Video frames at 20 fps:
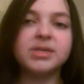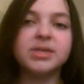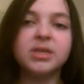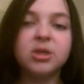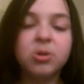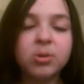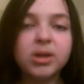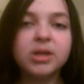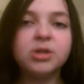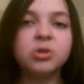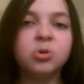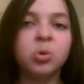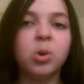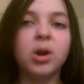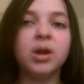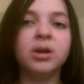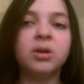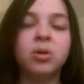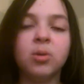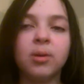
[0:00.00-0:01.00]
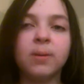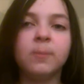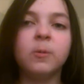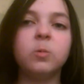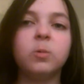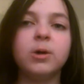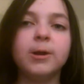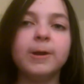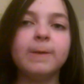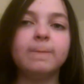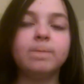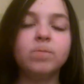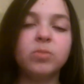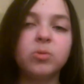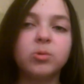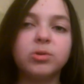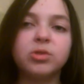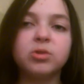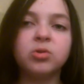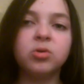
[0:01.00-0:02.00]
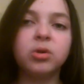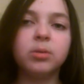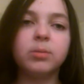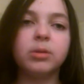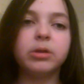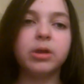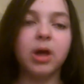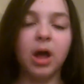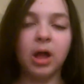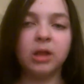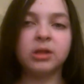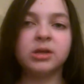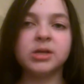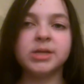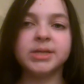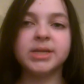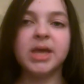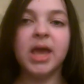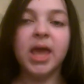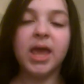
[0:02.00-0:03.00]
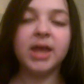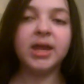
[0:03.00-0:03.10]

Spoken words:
you could do a normal one with normal colors.